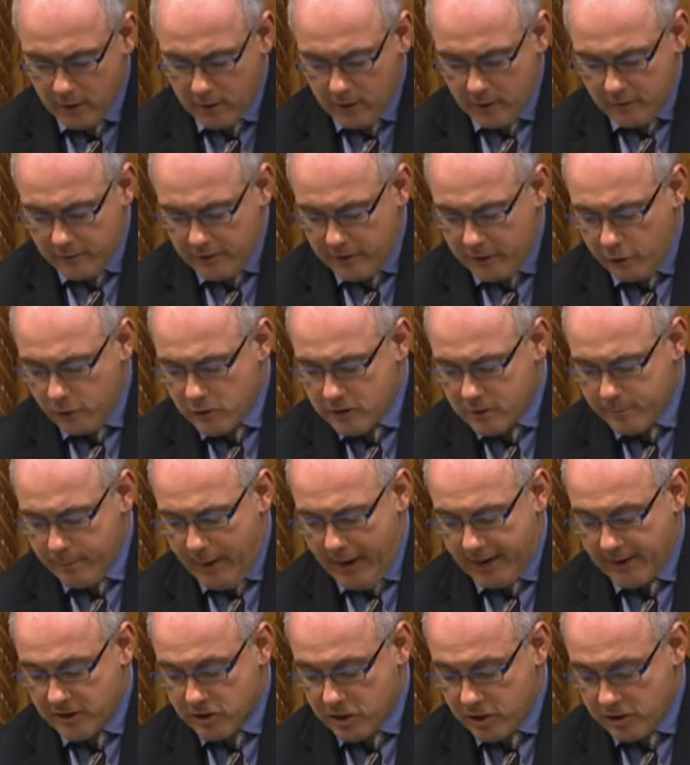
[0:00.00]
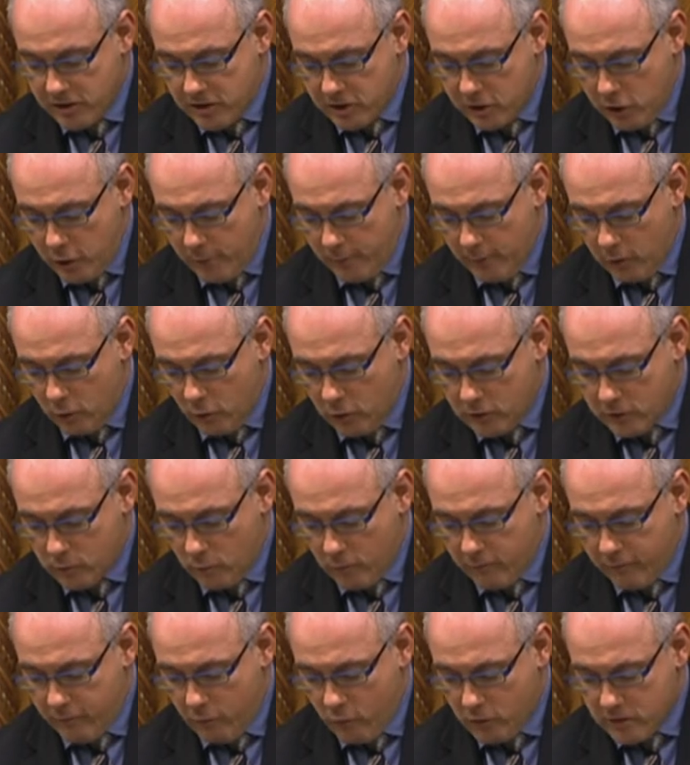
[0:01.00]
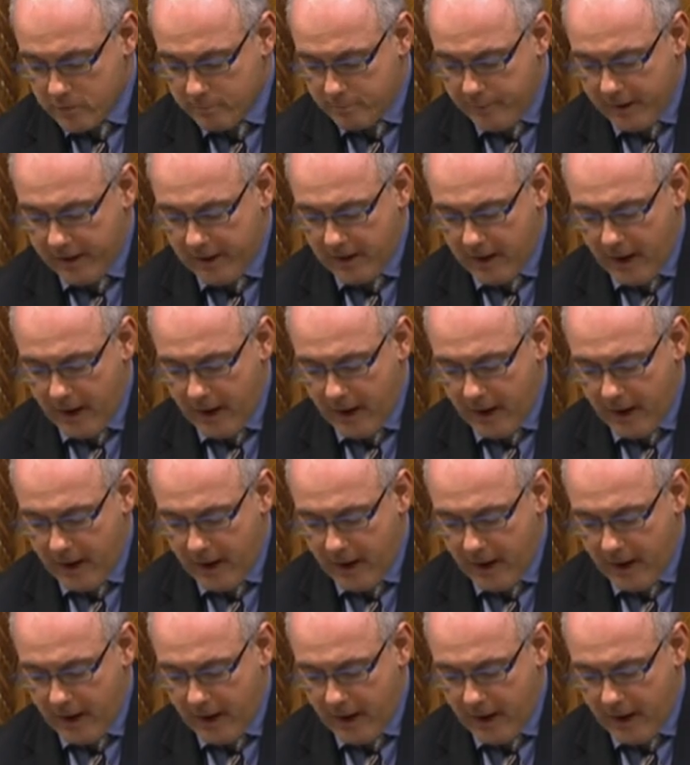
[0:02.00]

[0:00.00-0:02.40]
The new Spanish consumer laws will force big